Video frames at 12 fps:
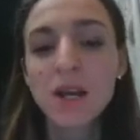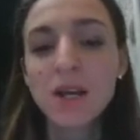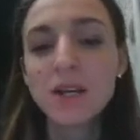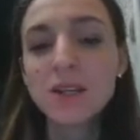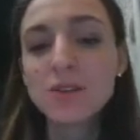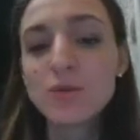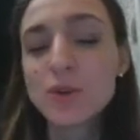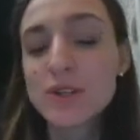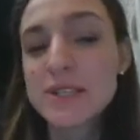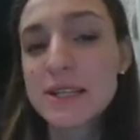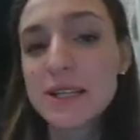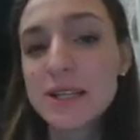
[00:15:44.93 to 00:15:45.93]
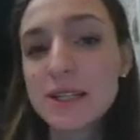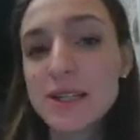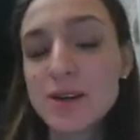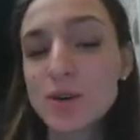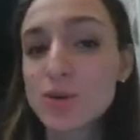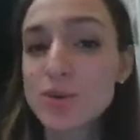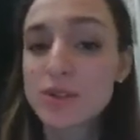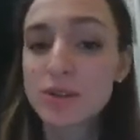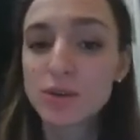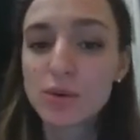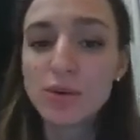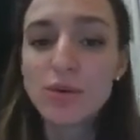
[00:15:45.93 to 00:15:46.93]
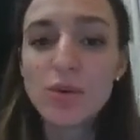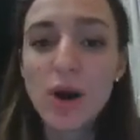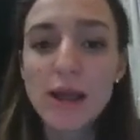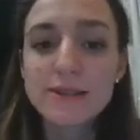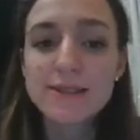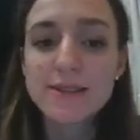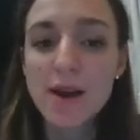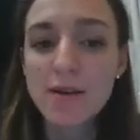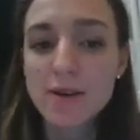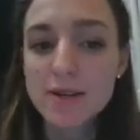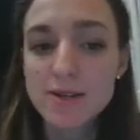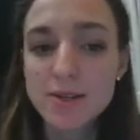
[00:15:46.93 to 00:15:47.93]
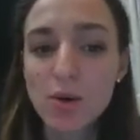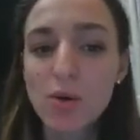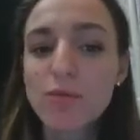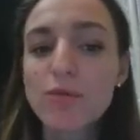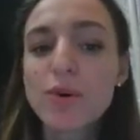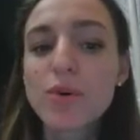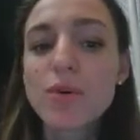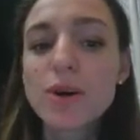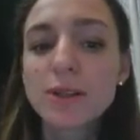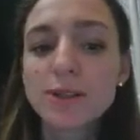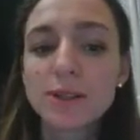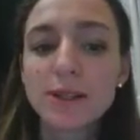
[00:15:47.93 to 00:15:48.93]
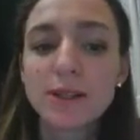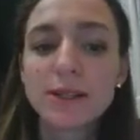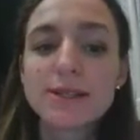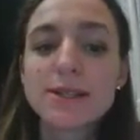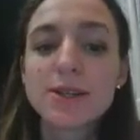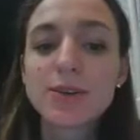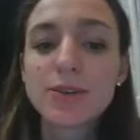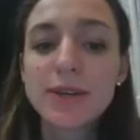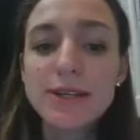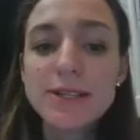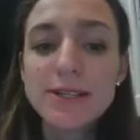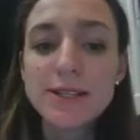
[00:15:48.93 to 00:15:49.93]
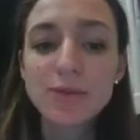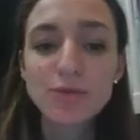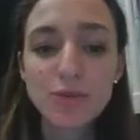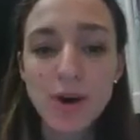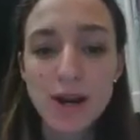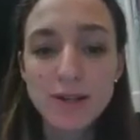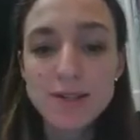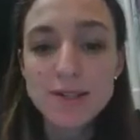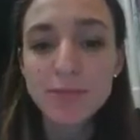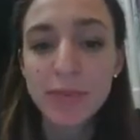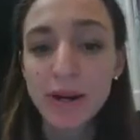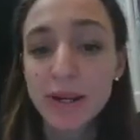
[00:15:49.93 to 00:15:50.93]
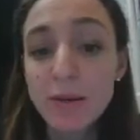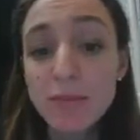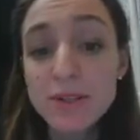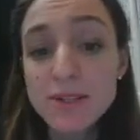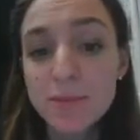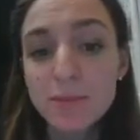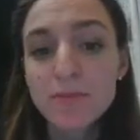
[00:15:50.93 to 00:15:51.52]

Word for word: in 1400, a series of royal uh, decrees in France prohibit